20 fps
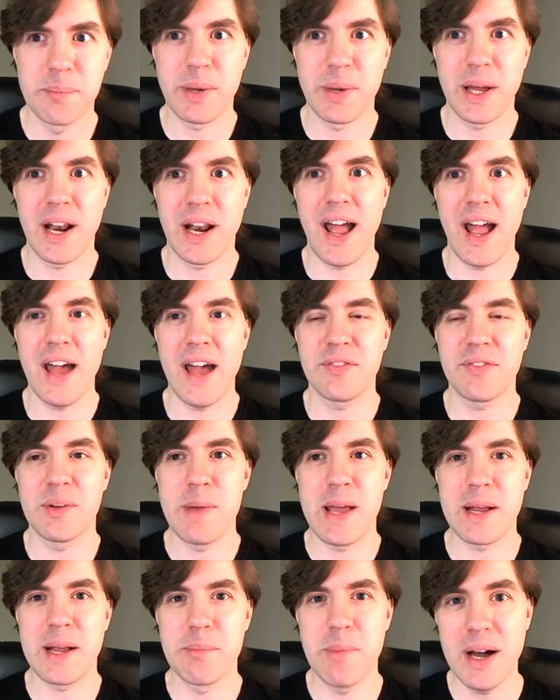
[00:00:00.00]
but I have to
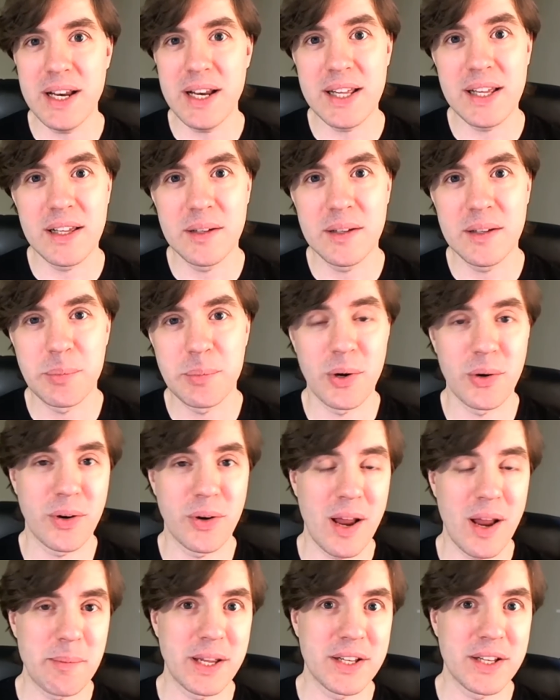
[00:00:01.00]
make money
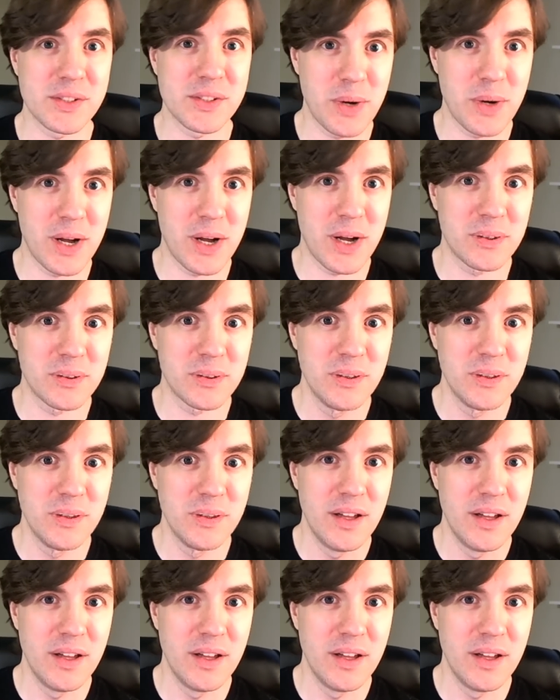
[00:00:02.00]
programming as well.